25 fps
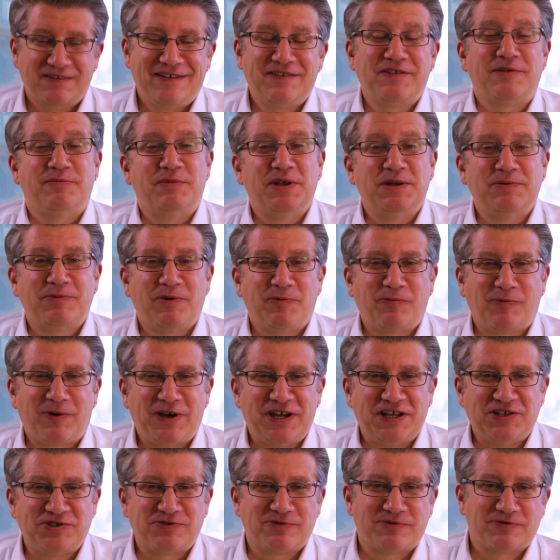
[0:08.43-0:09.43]
The minimum
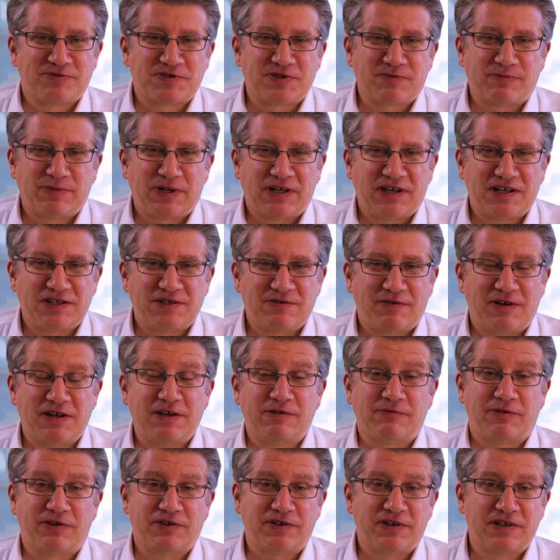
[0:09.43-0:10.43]
wage rules apply to
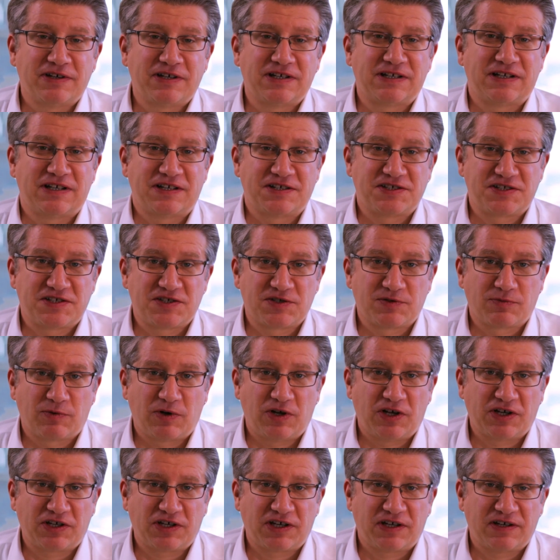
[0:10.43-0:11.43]
anyone classed as a
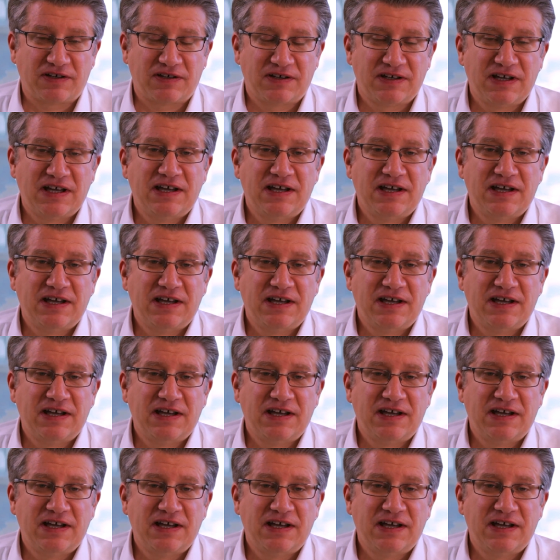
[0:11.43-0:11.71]
worker.